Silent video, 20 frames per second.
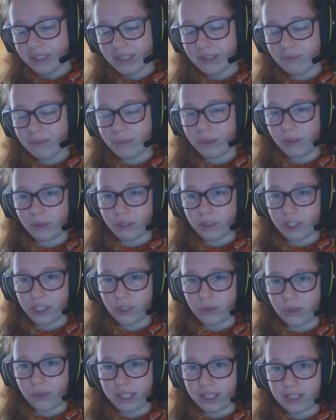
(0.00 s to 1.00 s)
But
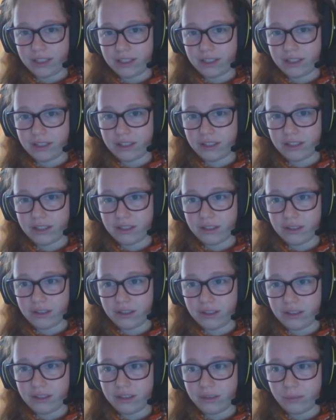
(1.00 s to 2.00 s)
also it's
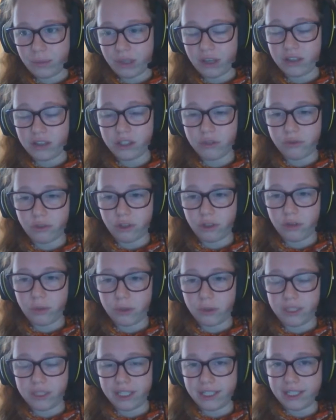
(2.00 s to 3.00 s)
because of the
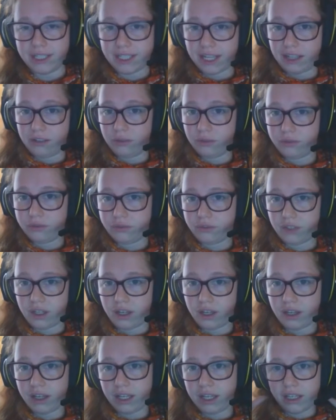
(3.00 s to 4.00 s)
quote itself,
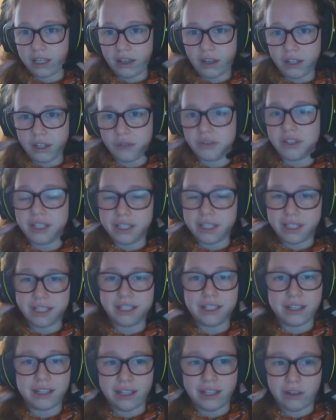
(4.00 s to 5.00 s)
I kind of
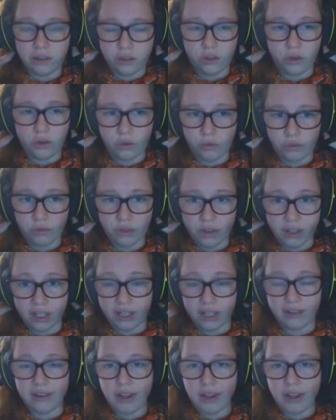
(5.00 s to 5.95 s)
considered that not very